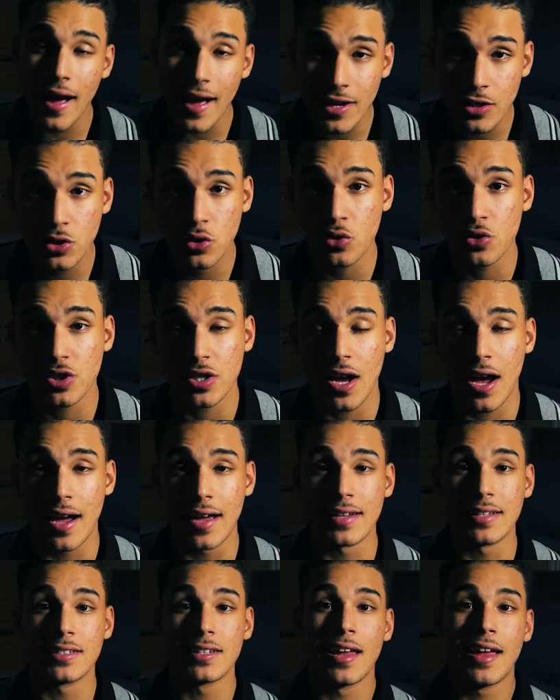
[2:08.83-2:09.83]

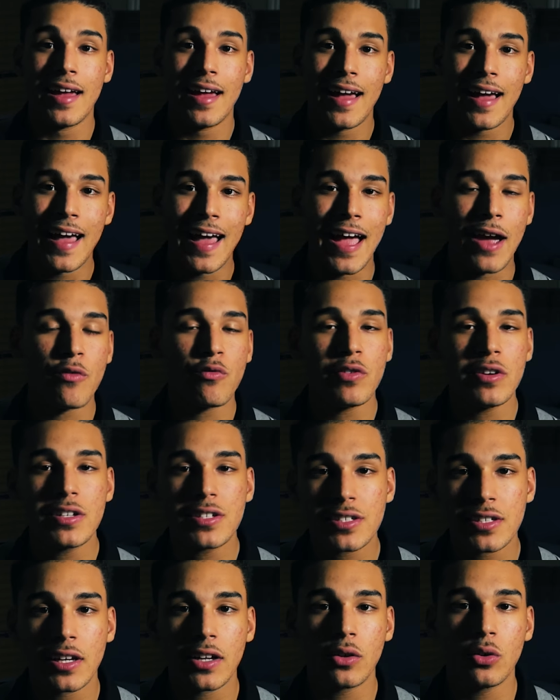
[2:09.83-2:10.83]
exercise every
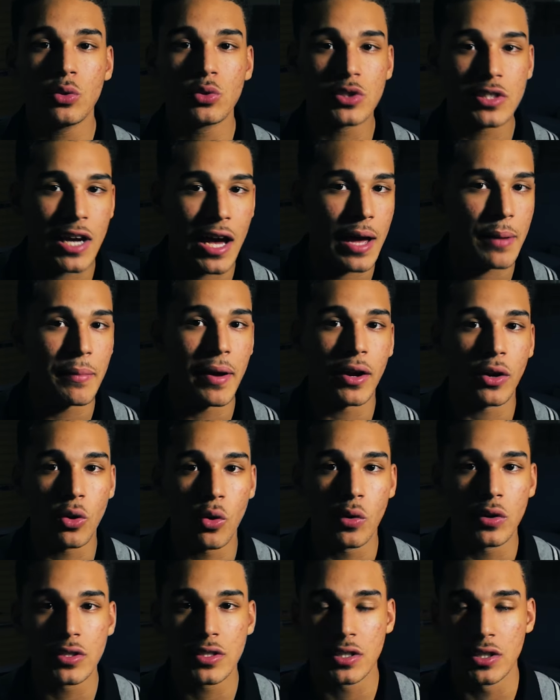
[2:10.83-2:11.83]
single time I
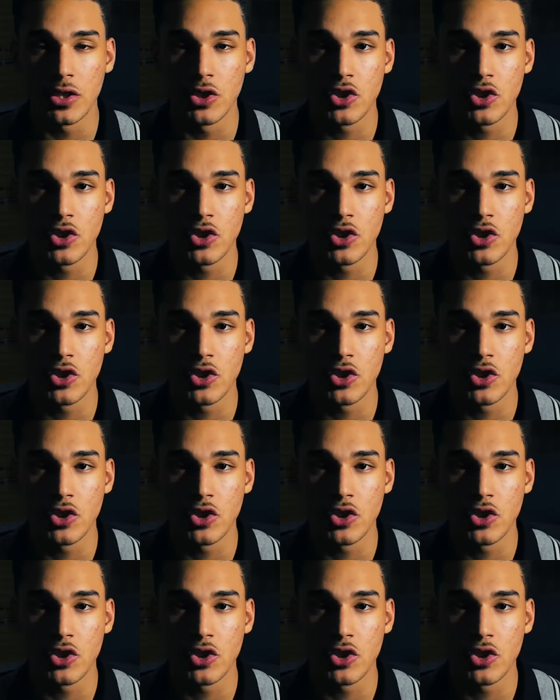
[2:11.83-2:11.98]
go into the